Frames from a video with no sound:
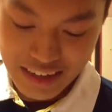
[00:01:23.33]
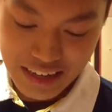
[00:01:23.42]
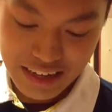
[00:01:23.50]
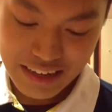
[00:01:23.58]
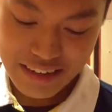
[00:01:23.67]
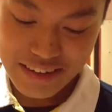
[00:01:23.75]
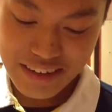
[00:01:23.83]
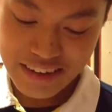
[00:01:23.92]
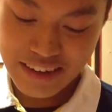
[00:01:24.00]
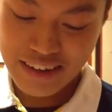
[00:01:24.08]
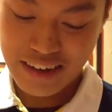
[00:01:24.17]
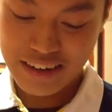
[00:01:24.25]
Okay,
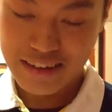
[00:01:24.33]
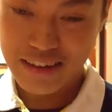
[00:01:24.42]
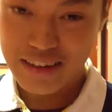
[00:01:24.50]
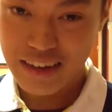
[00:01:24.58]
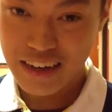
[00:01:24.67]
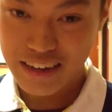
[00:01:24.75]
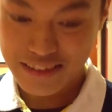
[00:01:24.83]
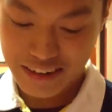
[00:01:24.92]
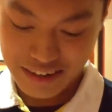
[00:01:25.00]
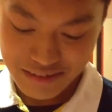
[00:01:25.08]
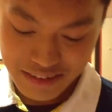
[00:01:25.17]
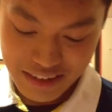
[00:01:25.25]
silicon
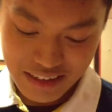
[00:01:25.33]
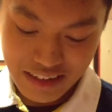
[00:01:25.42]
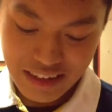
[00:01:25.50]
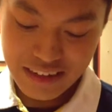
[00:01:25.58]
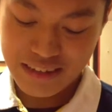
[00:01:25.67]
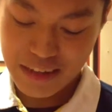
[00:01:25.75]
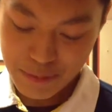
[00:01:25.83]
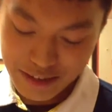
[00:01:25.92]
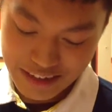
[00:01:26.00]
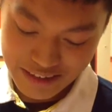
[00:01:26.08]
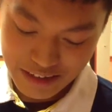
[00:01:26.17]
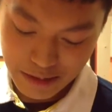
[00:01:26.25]
dioxide is
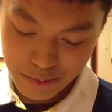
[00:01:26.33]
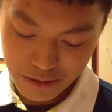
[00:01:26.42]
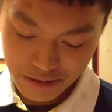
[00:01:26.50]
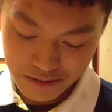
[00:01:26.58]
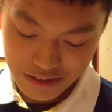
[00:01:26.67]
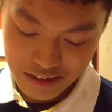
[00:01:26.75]
chemically stable,